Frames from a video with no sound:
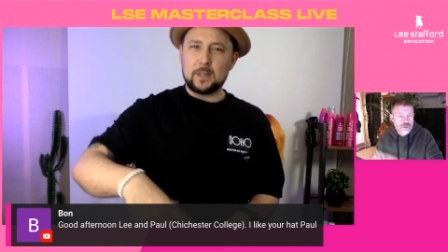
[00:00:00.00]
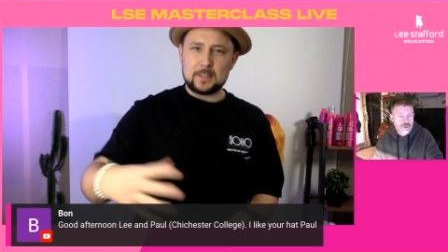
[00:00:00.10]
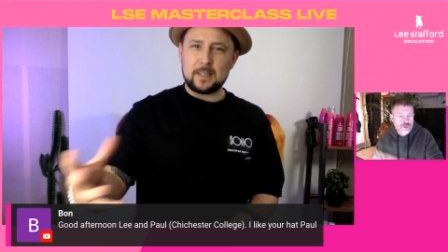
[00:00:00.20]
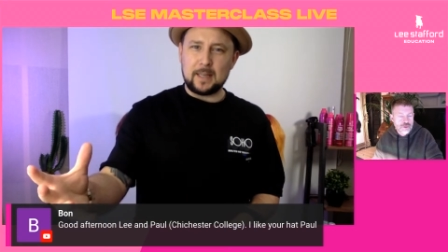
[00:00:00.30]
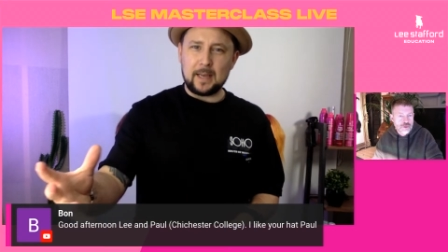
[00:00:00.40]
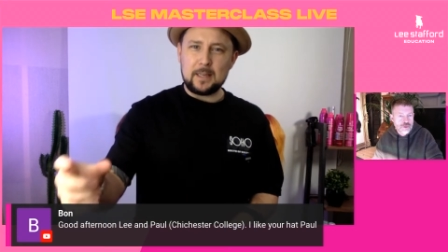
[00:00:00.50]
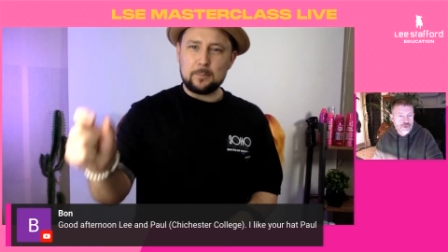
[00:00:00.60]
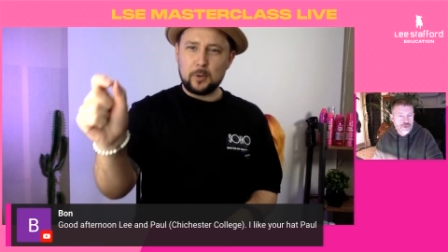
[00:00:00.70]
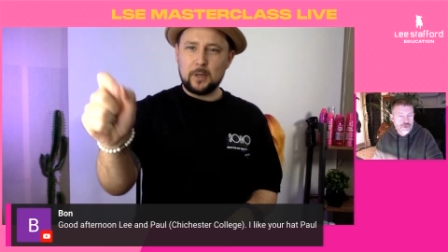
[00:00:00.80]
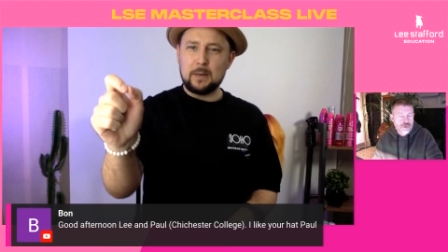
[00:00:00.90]
us today,
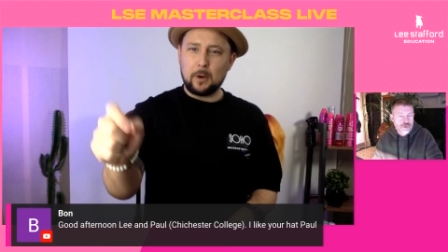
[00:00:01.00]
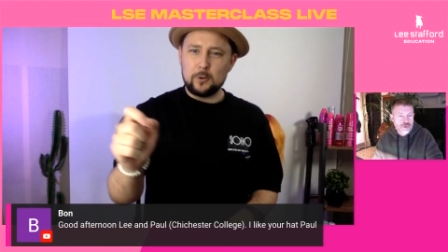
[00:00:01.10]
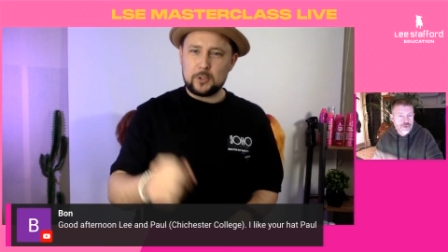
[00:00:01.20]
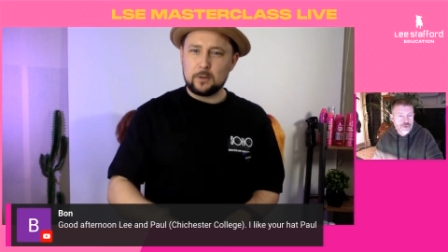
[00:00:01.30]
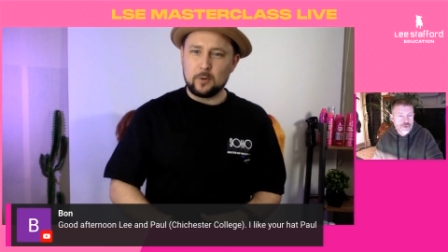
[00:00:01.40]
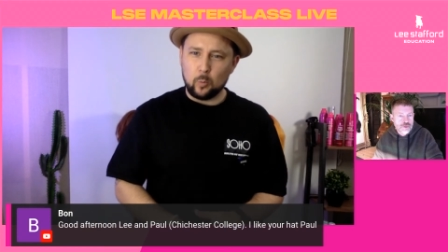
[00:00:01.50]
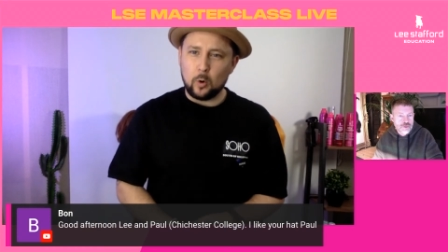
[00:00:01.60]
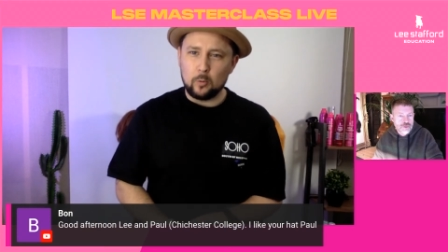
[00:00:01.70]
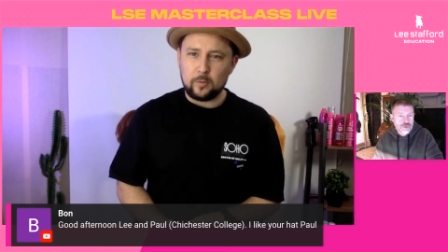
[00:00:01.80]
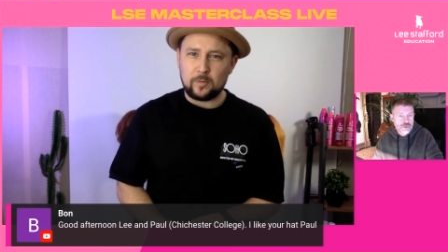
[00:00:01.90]
put an emoji of a
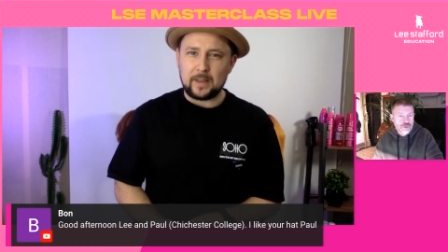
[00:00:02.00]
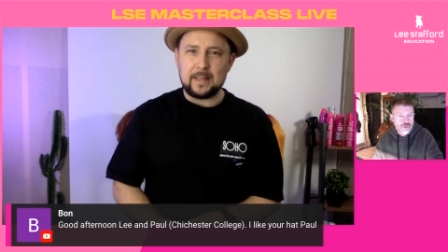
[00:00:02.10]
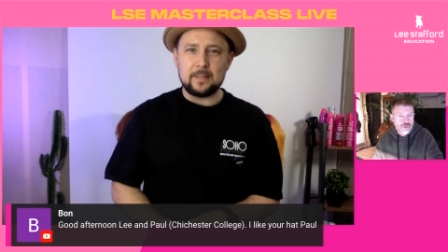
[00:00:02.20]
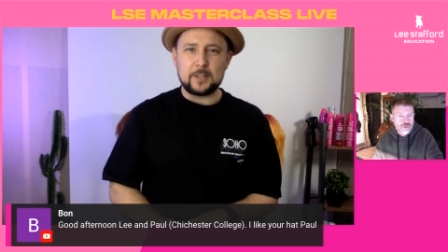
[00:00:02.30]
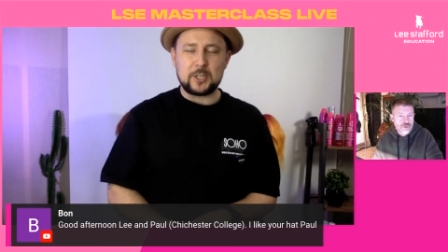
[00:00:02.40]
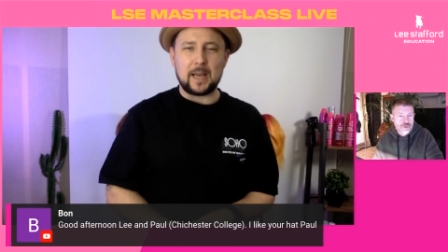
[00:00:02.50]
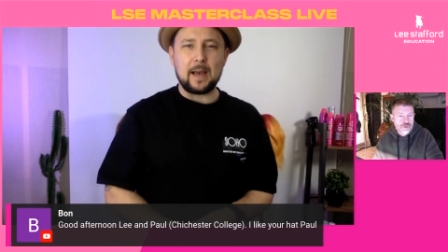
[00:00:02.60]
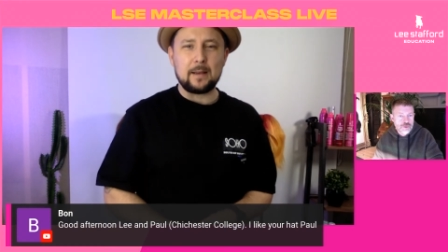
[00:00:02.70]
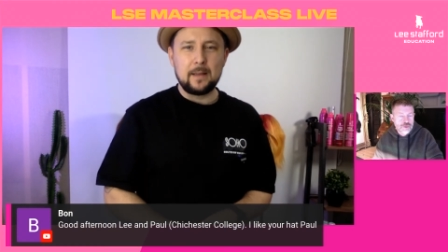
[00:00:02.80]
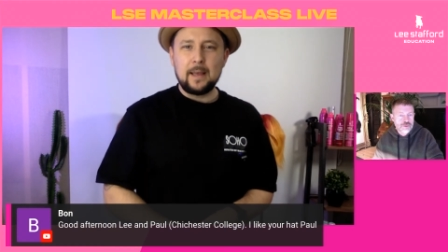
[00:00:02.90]
wolf in the
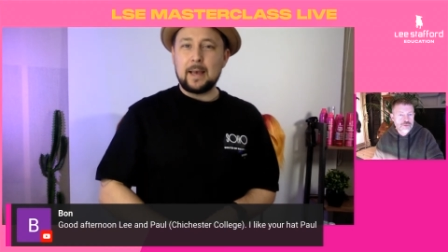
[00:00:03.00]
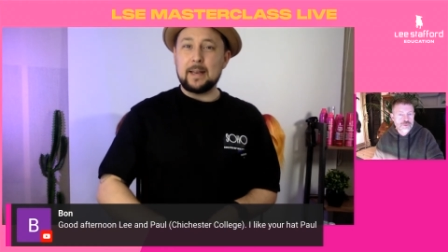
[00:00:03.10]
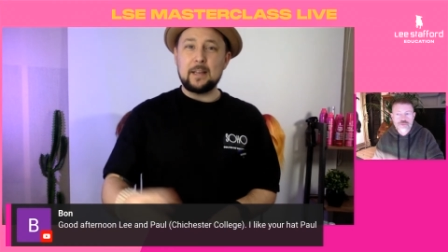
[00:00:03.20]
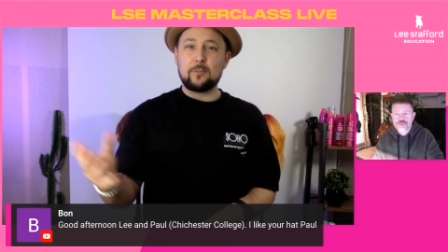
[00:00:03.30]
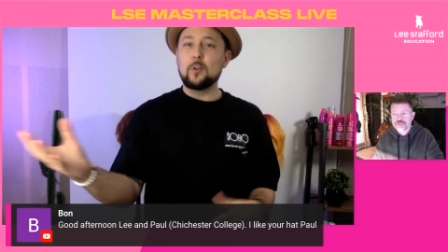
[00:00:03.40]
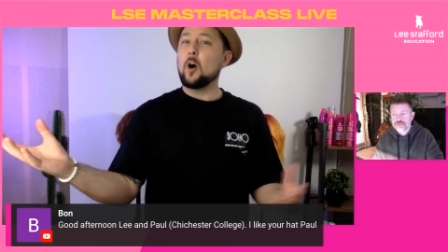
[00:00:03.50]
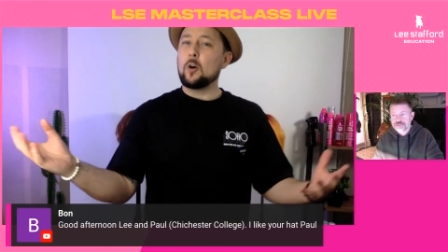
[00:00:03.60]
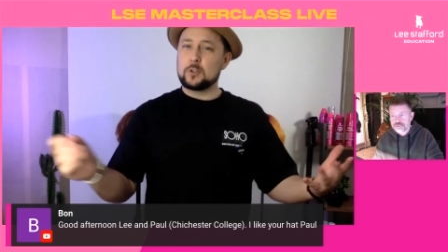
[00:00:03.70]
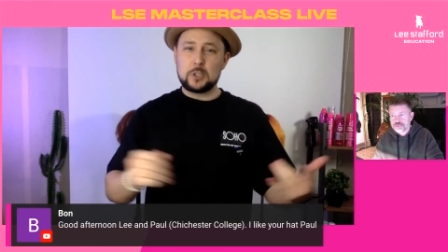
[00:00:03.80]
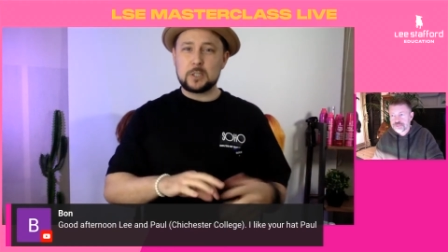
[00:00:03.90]
chat, and if
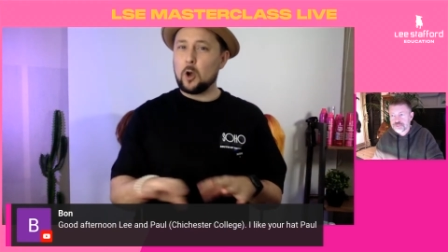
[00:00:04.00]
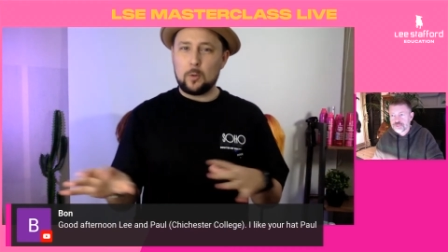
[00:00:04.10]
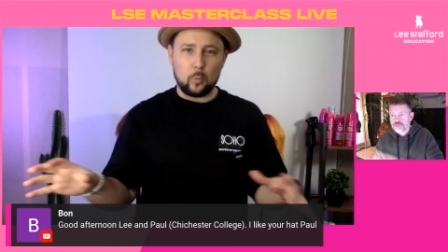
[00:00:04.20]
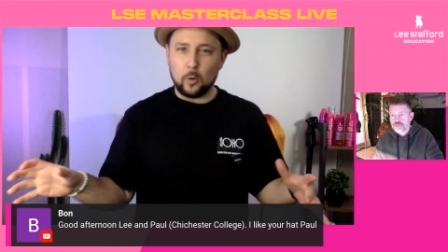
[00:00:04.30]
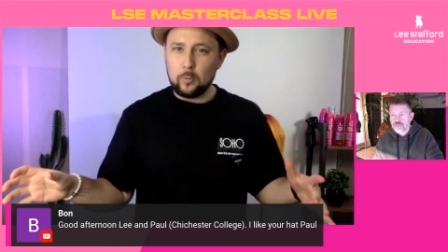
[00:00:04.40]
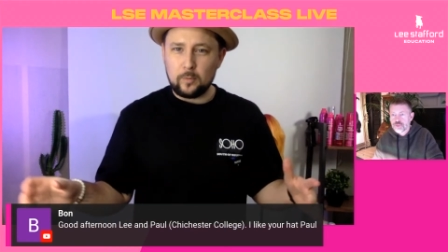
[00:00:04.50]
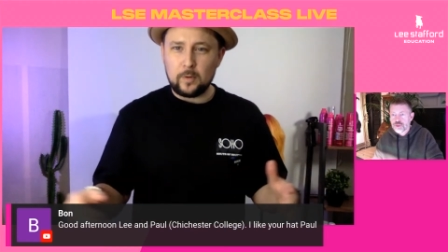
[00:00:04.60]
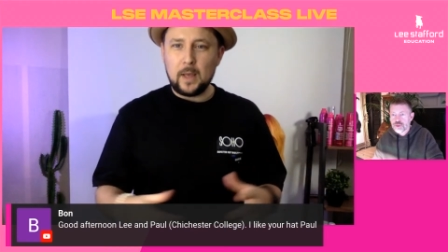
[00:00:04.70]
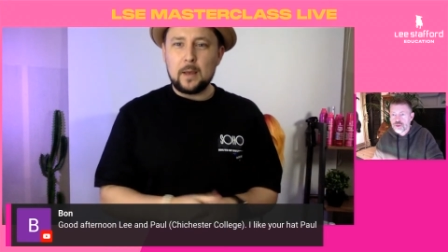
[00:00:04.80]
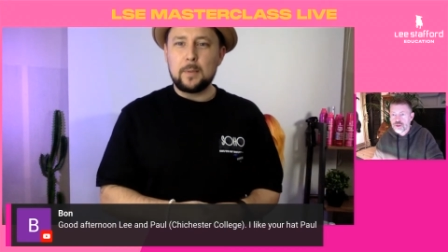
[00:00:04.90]
not, just type wolf,
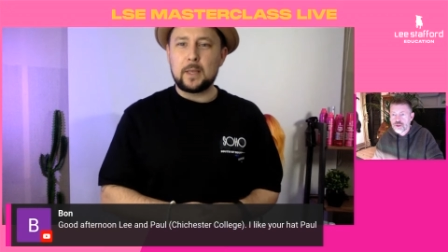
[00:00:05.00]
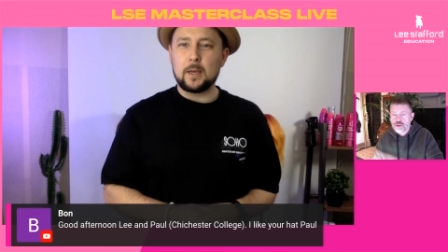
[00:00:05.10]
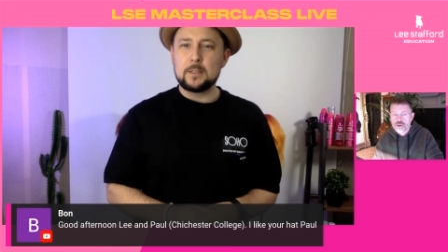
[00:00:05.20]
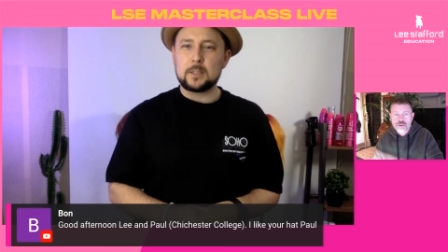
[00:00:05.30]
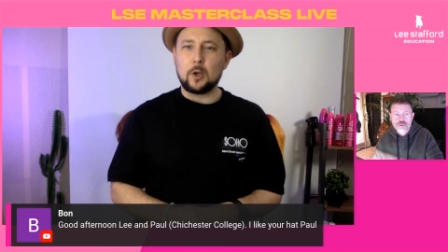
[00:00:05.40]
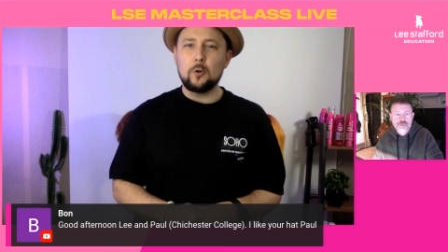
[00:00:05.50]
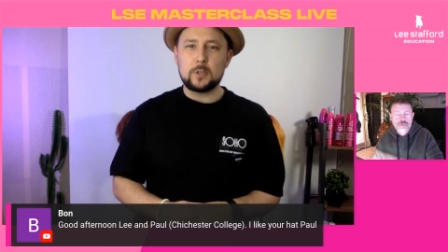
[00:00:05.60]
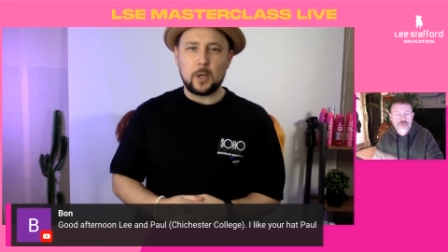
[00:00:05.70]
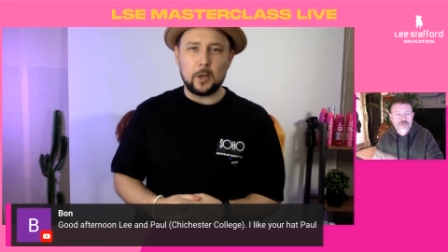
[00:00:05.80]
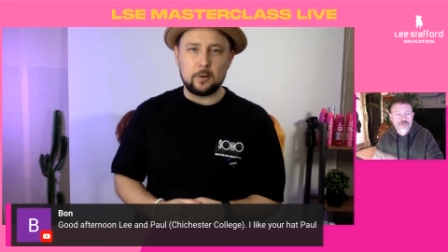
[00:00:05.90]
because who's
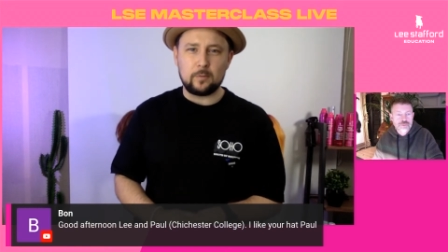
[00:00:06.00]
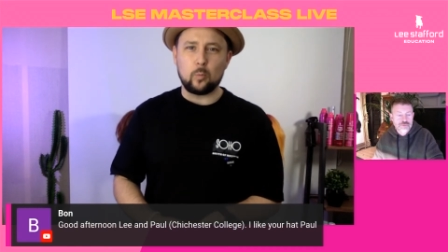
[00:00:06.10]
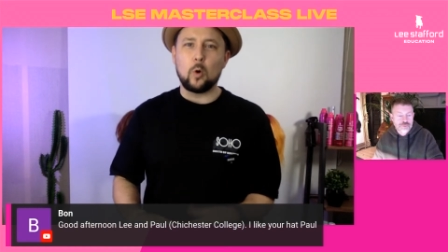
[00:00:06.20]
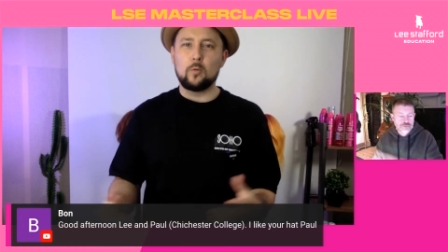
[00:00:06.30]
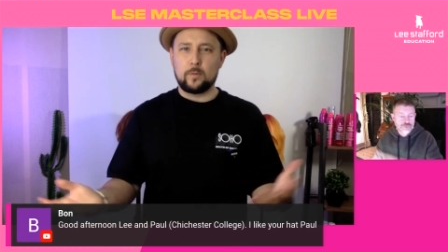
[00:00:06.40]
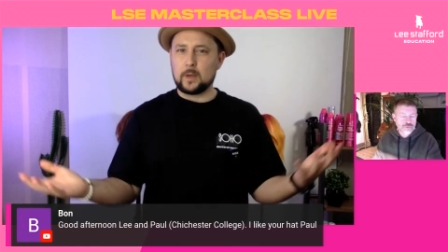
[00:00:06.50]
heard of wolf